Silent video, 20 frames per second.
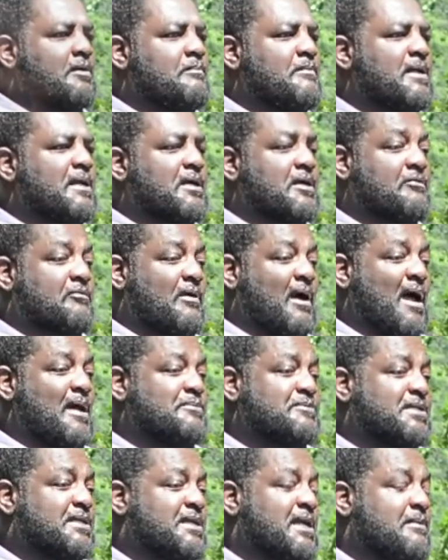committing
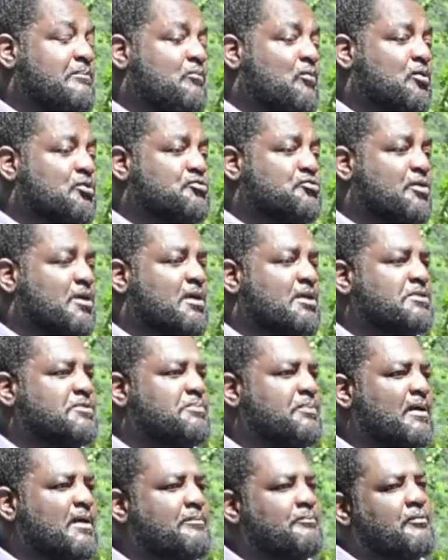crimes to get more drugs,
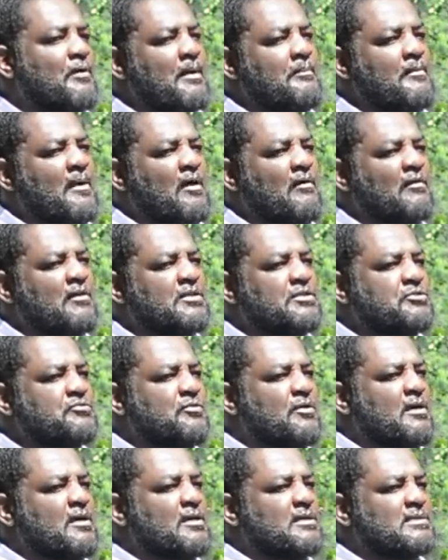but primarily
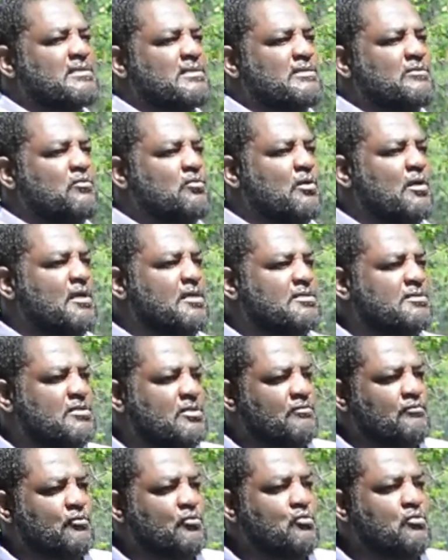drugs was
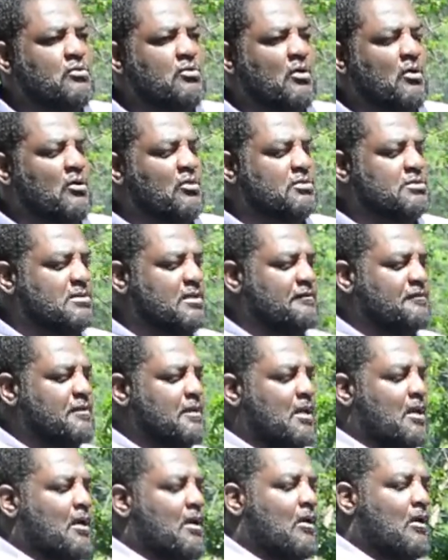the root cause of
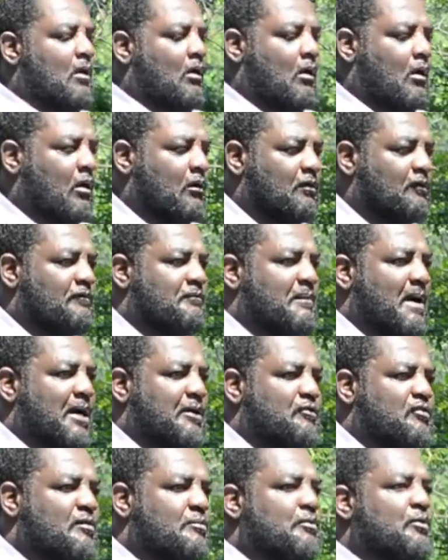all of my
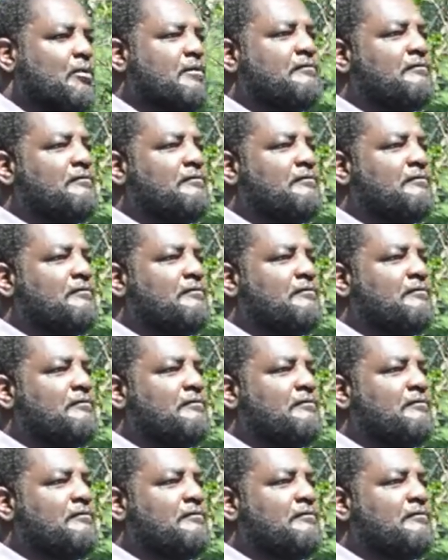criminal